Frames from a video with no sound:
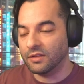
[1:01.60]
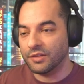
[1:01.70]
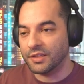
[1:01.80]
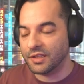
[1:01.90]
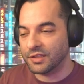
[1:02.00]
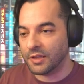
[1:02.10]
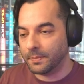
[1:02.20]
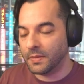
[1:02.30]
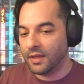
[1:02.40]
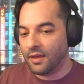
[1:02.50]
the
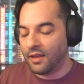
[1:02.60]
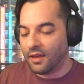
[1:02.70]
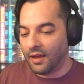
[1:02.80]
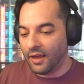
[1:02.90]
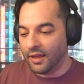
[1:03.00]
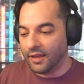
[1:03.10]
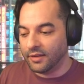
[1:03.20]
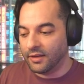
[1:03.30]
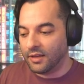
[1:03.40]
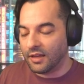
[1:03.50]
system,
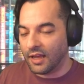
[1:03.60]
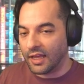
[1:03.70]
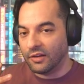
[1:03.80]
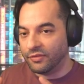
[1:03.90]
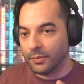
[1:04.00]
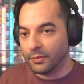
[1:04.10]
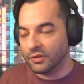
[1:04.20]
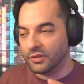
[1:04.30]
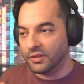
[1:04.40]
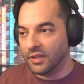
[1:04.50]
and I kind of
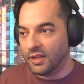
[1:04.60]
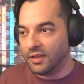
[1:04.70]
fumbled.